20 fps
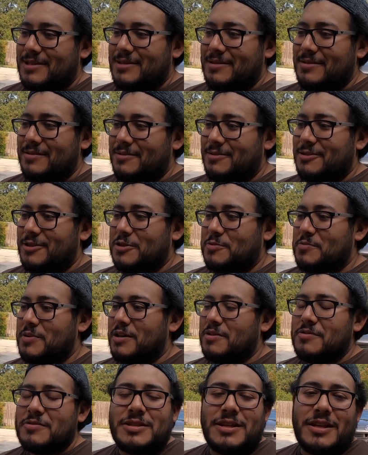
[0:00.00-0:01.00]
You know, trust me,
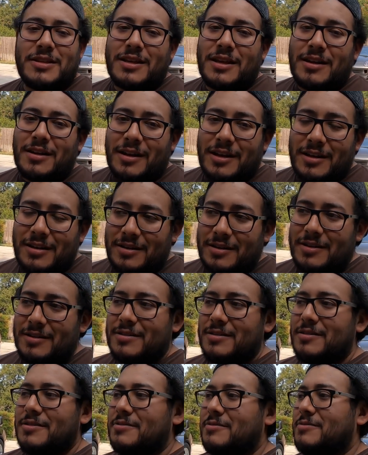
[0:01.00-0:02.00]
I don't take that lightly.
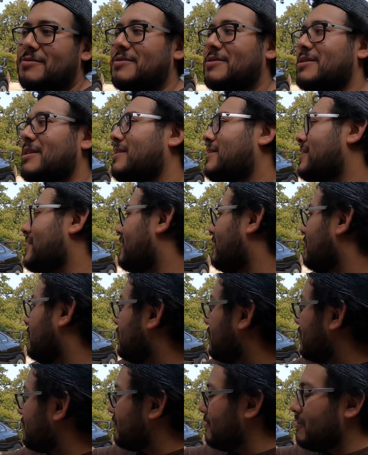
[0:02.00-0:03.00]
You know, to say that,
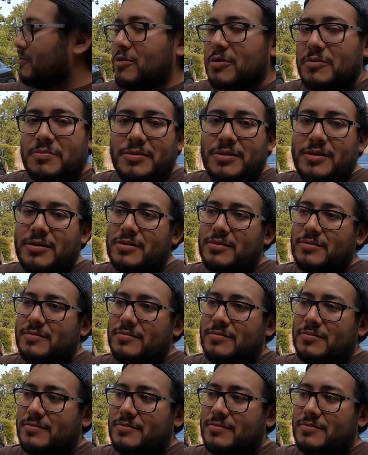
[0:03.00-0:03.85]
oh, I blew up a,